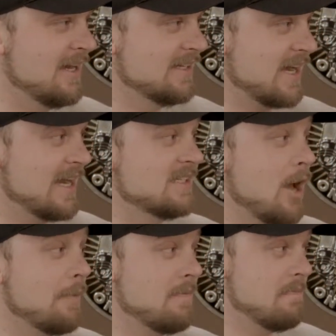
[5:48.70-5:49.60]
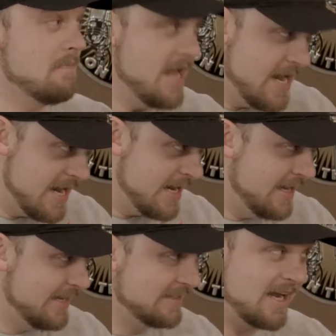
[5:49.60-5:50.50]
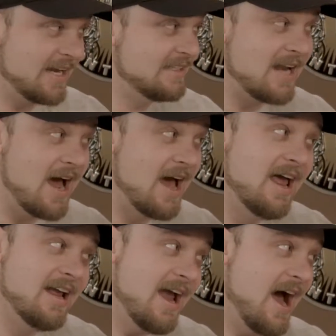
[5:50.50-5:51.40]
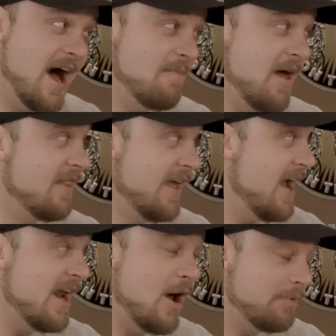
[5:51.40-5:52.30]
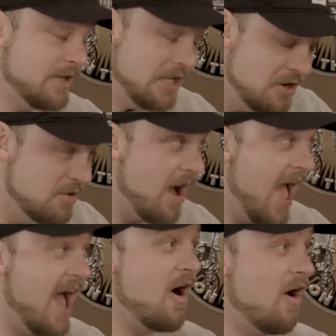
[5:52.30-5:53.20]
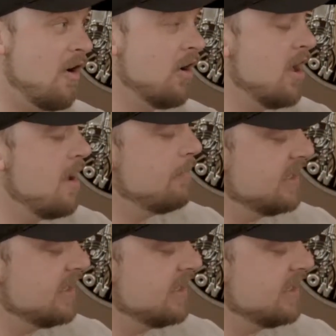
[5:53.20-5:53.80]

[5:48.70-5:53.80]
They're helping like, people helping like me. Yeah, he's like, I'm rich. Yeah, he ain't helping you at all.